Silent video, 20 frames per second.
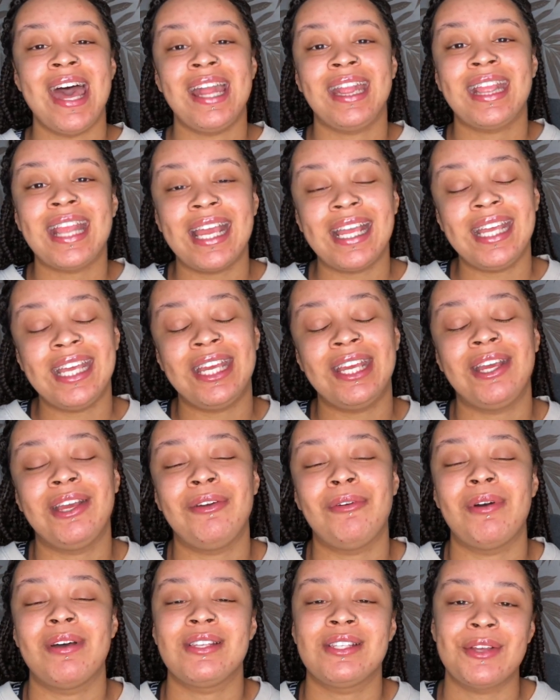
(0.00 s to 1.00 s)
Thank
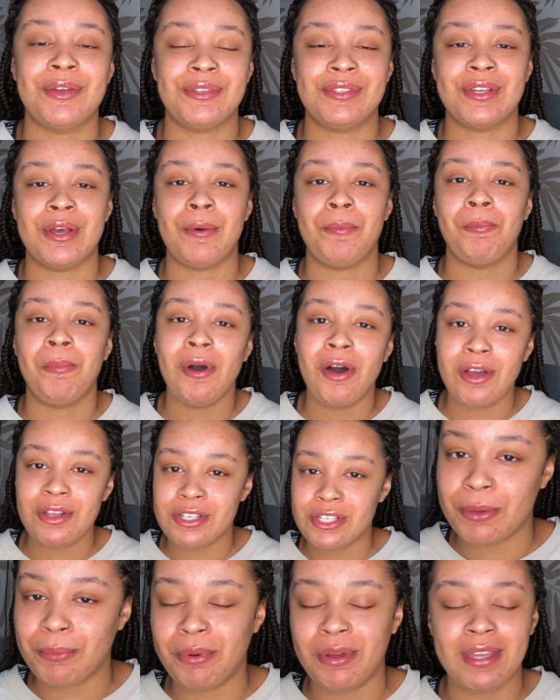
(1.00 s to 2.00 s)
you so
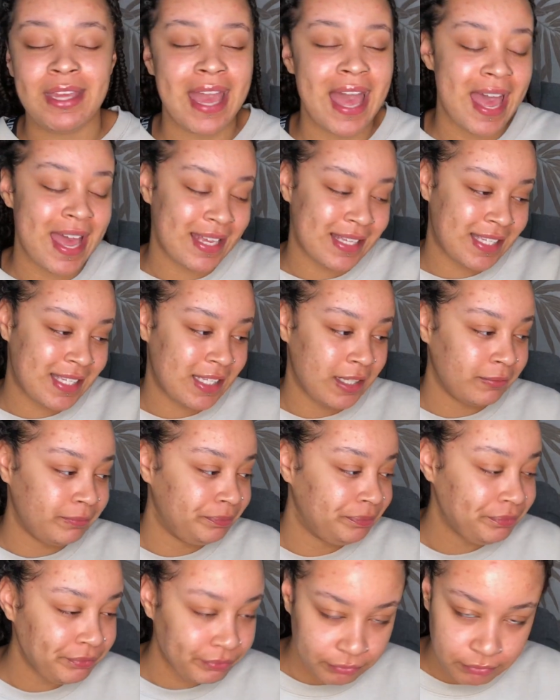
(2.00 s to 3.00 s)
much. But yes,
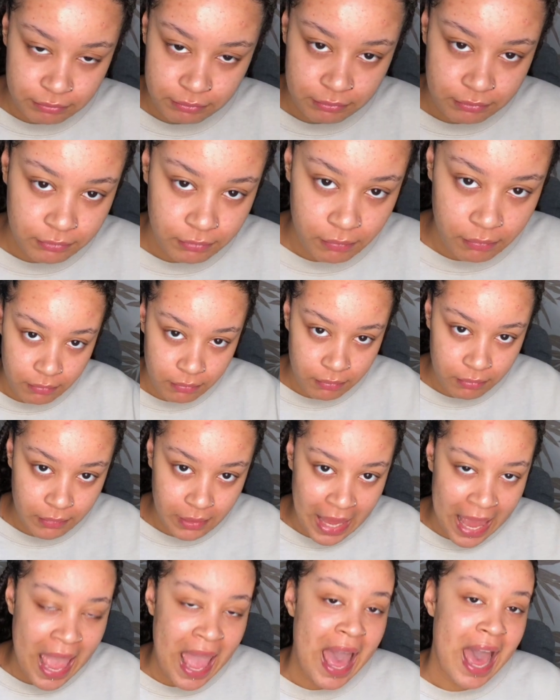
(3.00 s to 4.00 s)

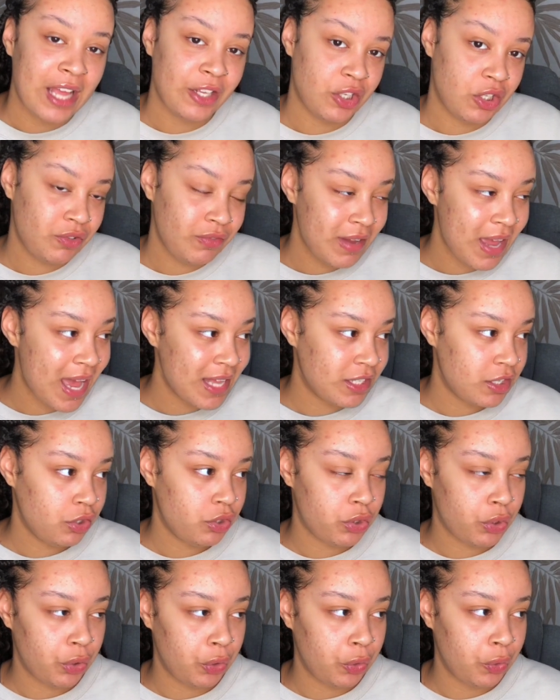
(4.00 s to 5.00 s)
I just reacted
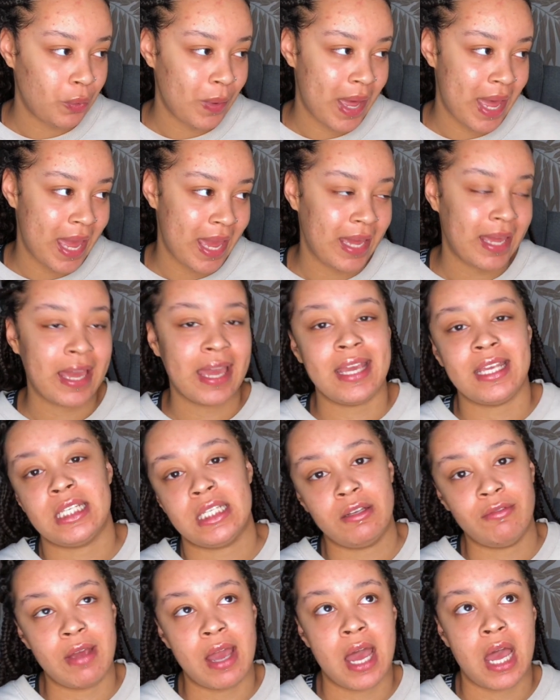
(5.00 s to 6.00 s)
to a
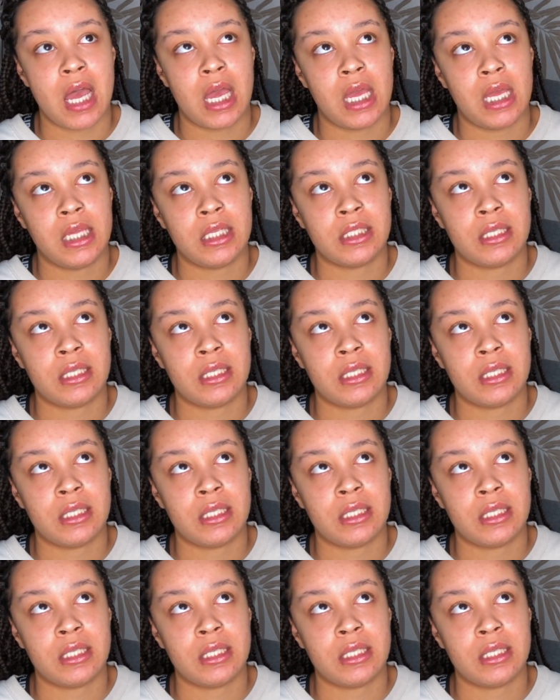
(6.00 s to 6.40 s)
Kaycee